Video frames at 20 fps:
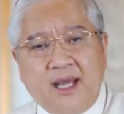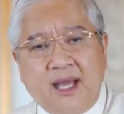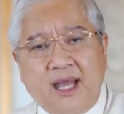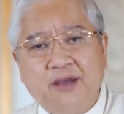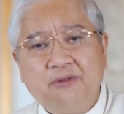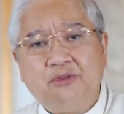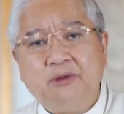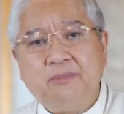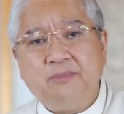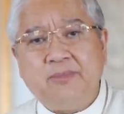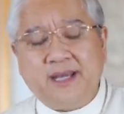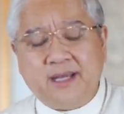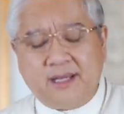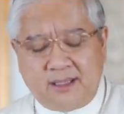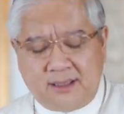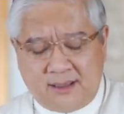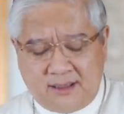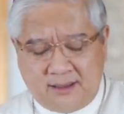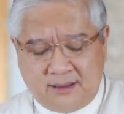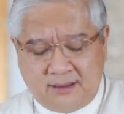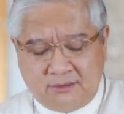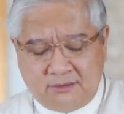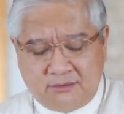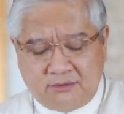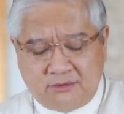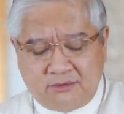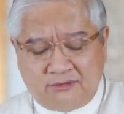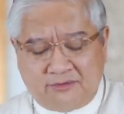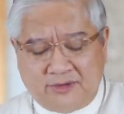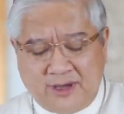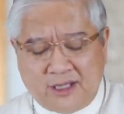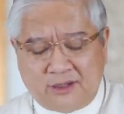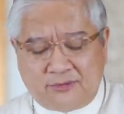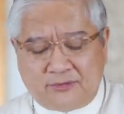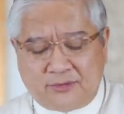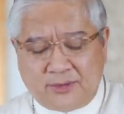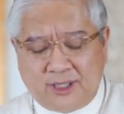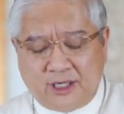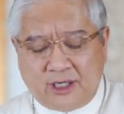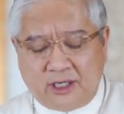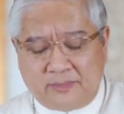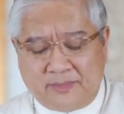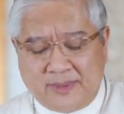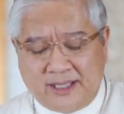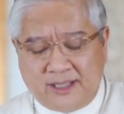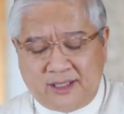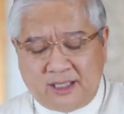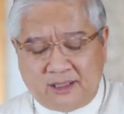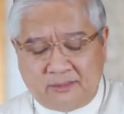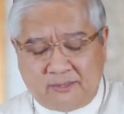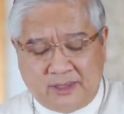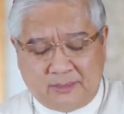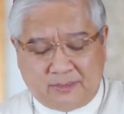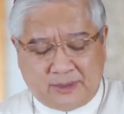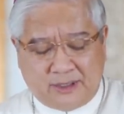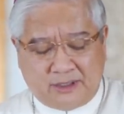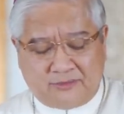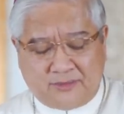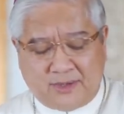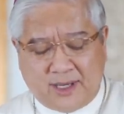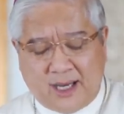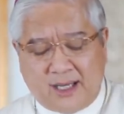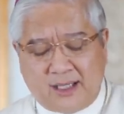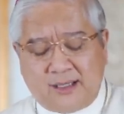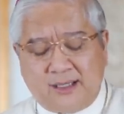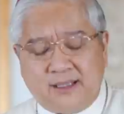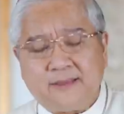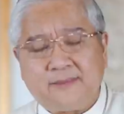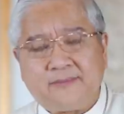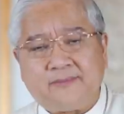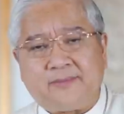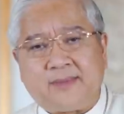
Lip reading: Have we been faithful and obedient people of God?